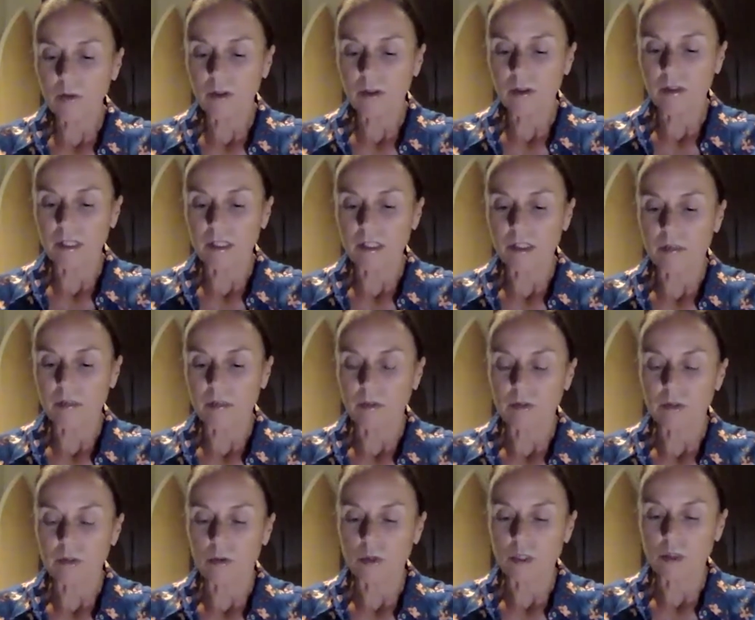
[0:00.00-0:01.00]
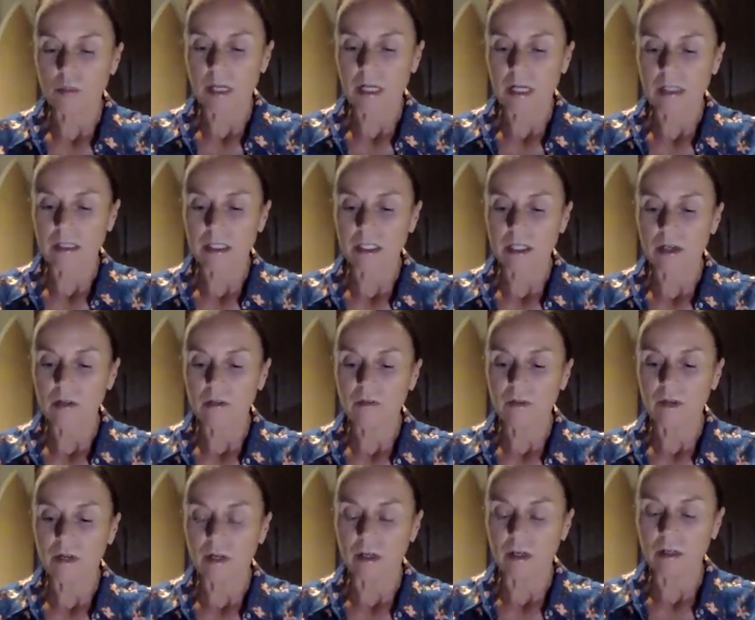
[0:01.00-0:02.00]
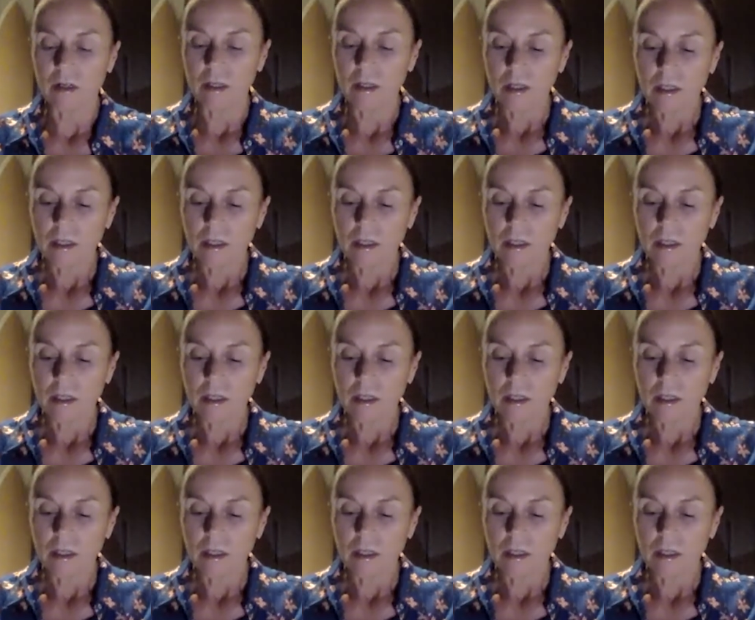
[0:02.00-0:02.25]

the things that we've talked about so far,